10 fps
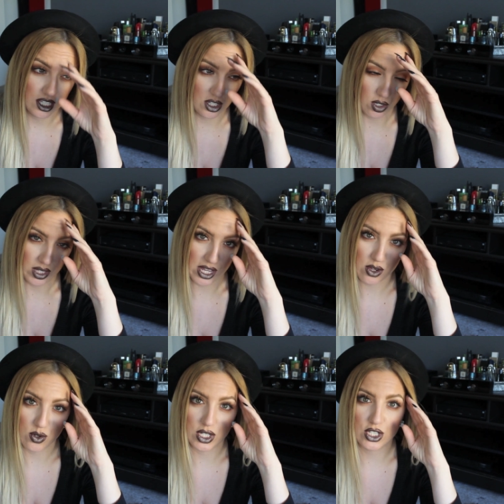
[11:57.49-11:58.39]
you know, like
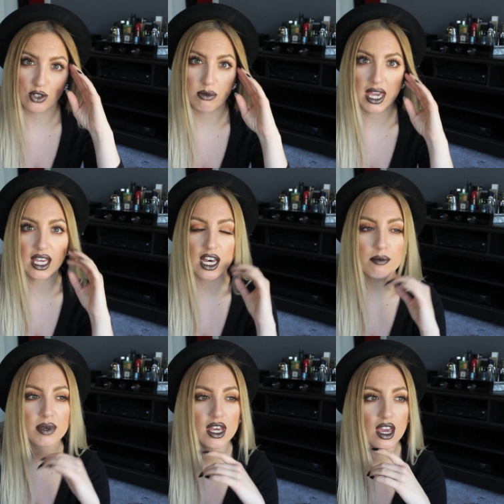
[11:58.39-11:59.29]
who could do
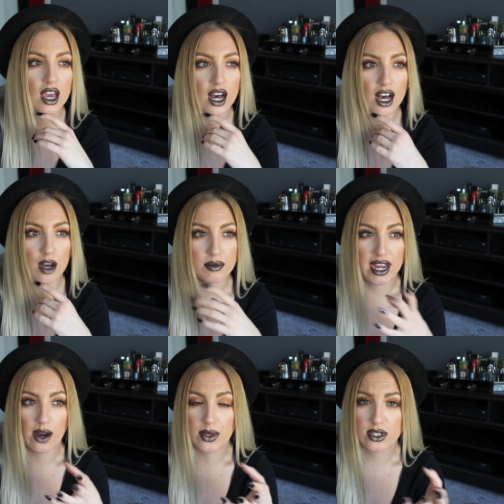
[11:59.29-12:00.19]
makeup. Um,
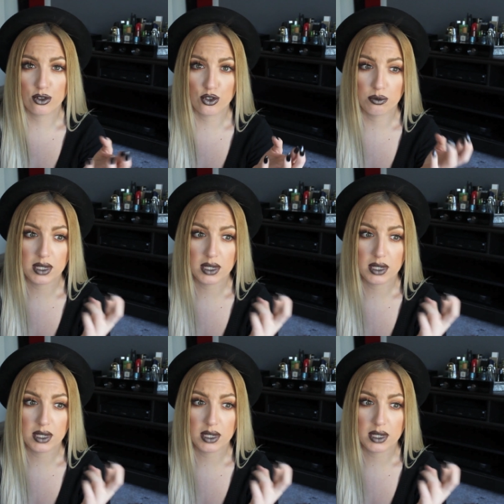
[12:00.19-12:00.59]
now with social